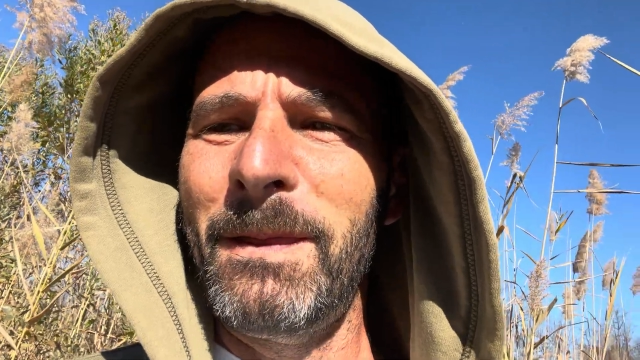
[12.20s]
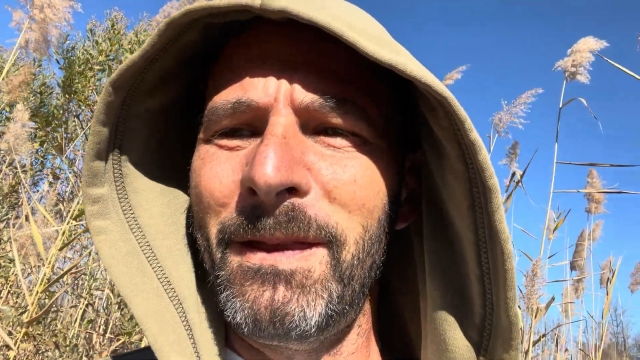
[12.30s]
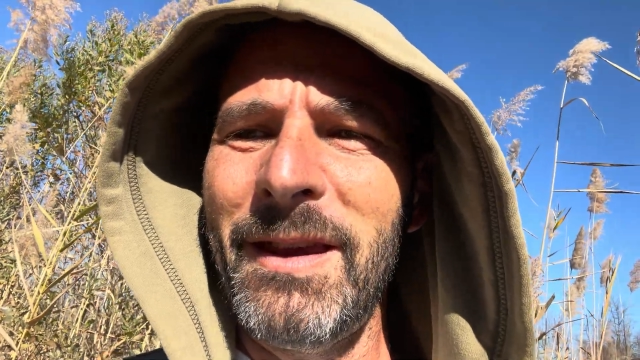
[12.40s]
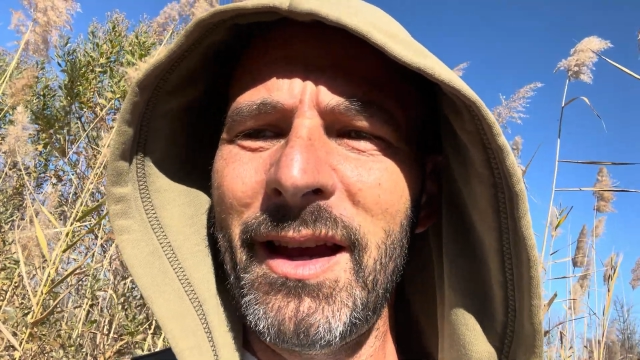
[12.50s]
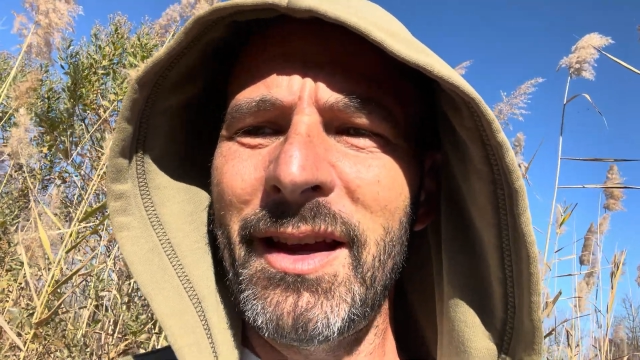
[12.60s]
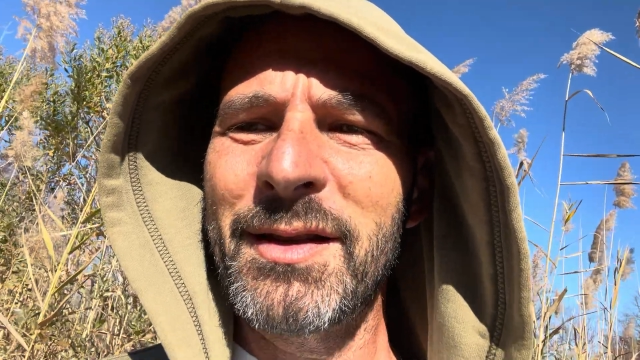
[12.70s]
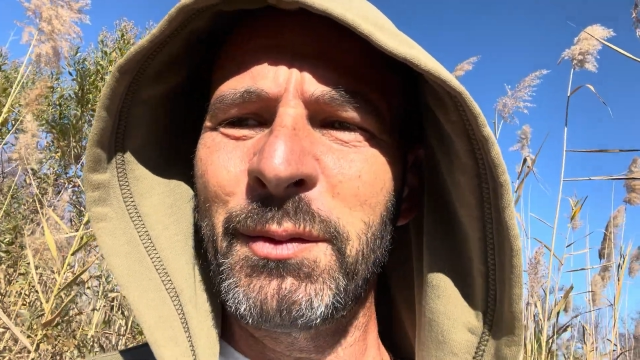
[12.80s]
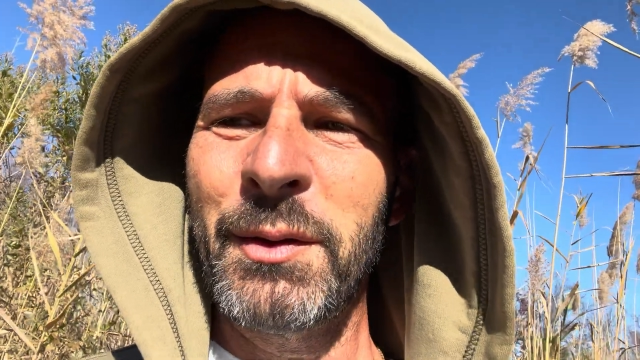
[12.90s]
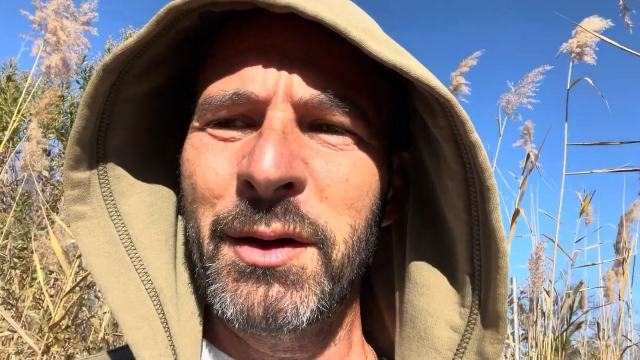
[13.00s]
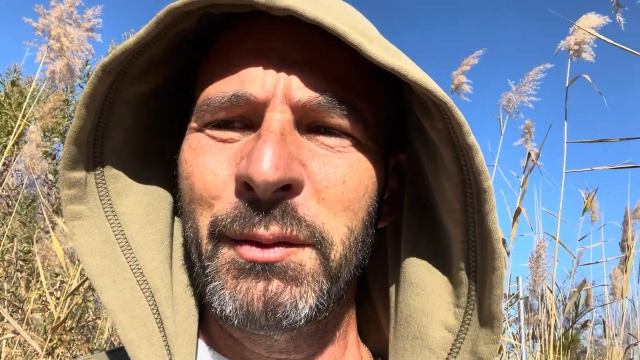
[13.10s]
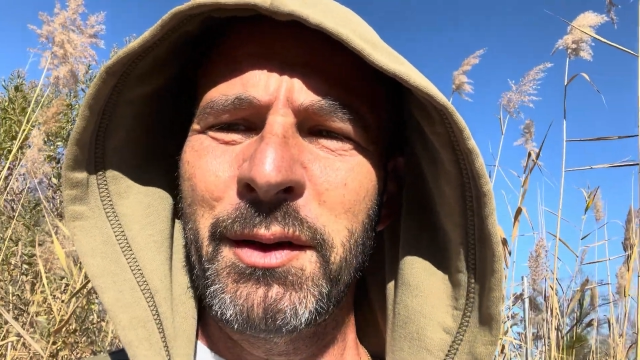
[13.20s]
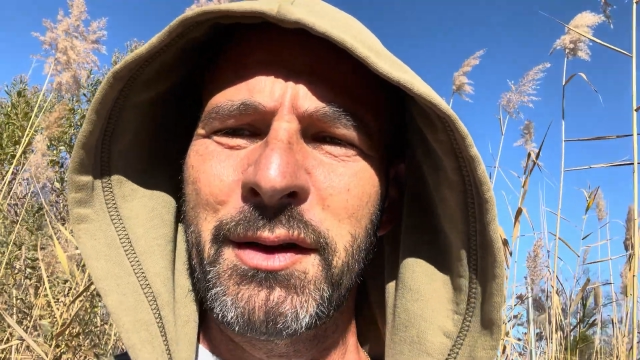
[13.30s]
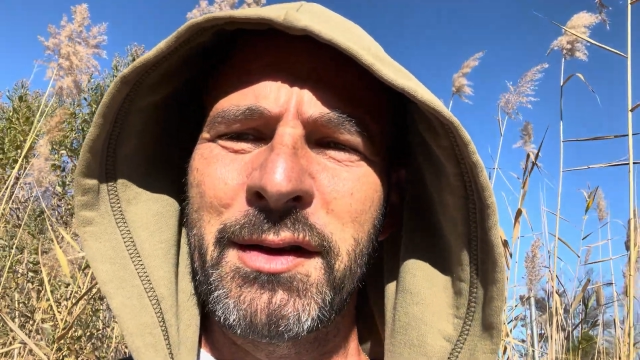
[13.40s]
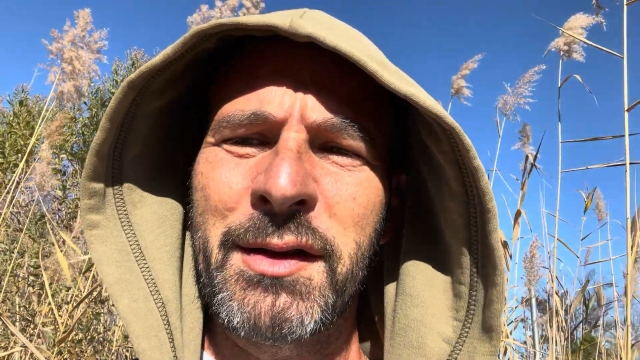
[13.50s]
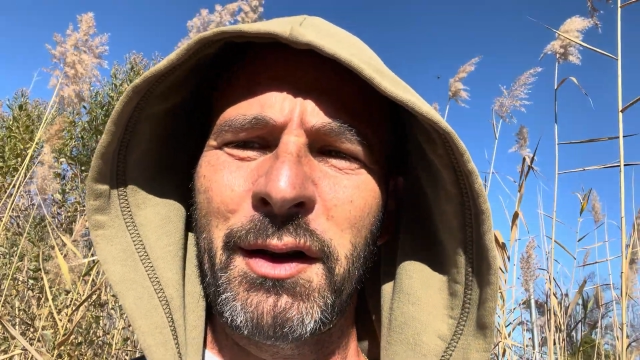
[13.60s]
Yeah, so what I wanted
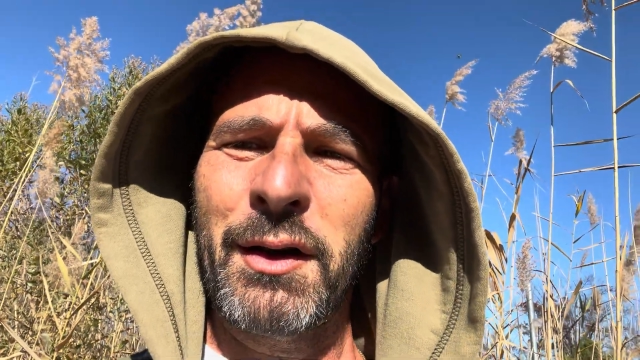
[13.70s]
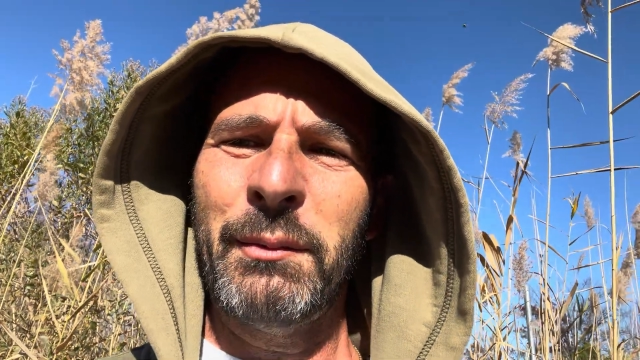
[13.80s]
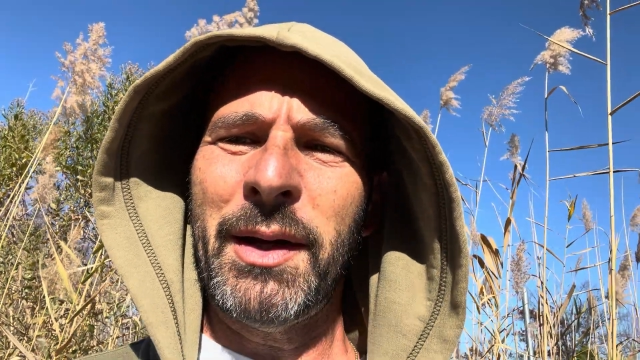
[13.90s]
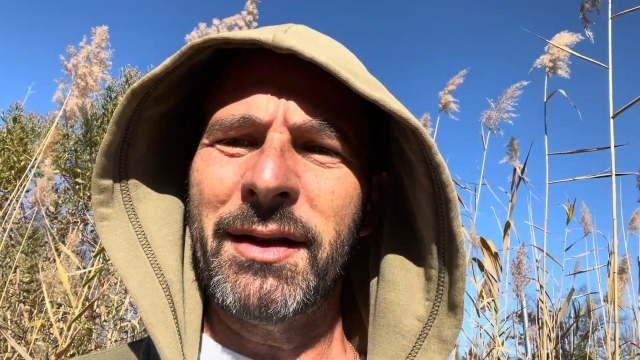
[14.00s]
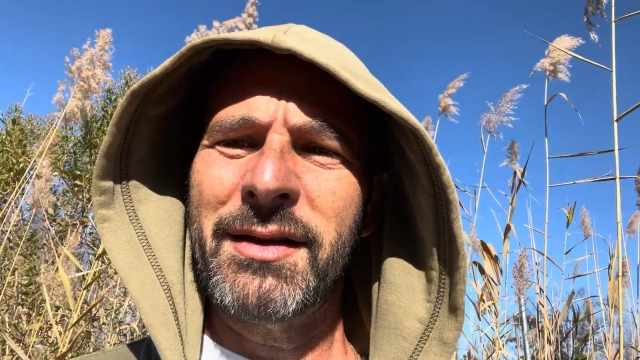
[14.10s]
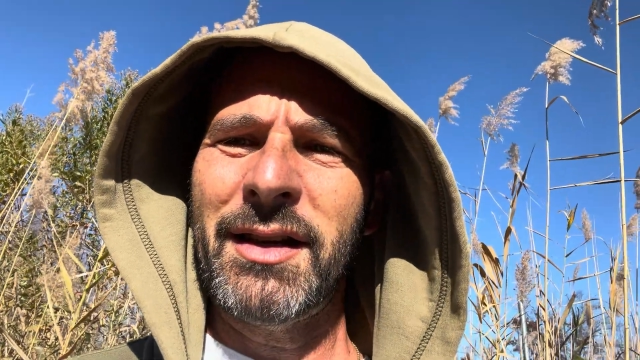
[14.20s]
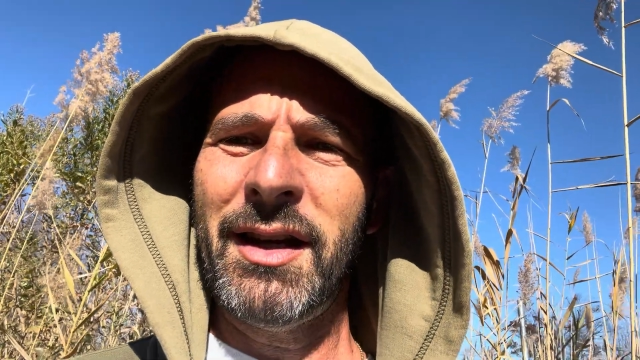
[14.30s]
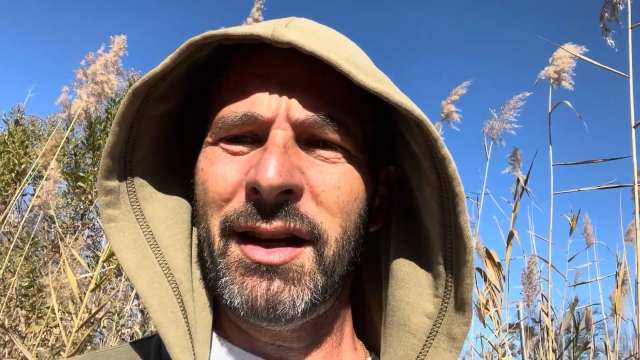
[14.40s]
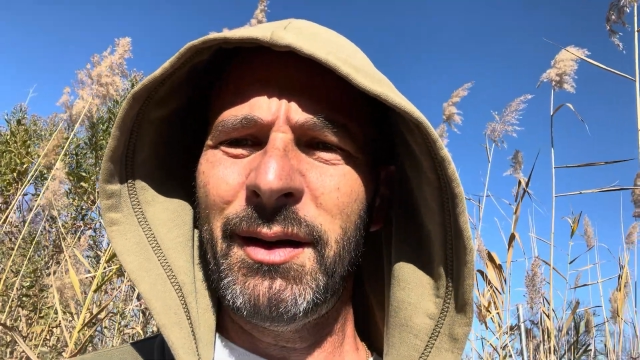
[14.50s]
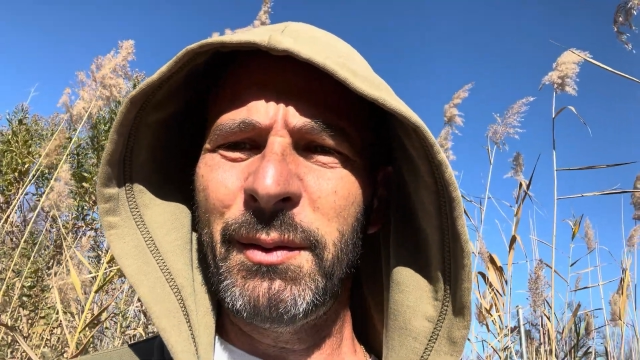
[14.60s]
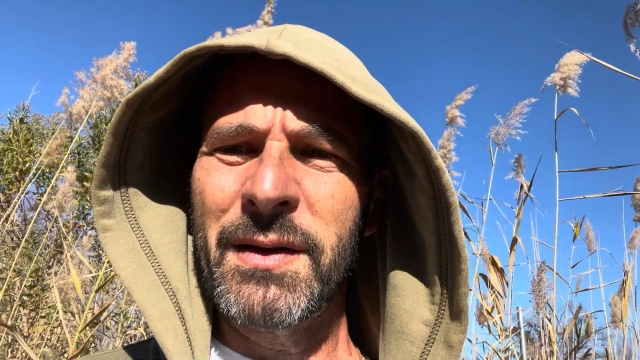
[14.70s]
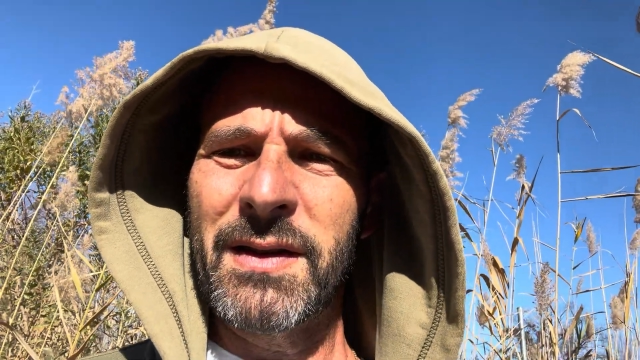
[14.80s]
to talk about today was,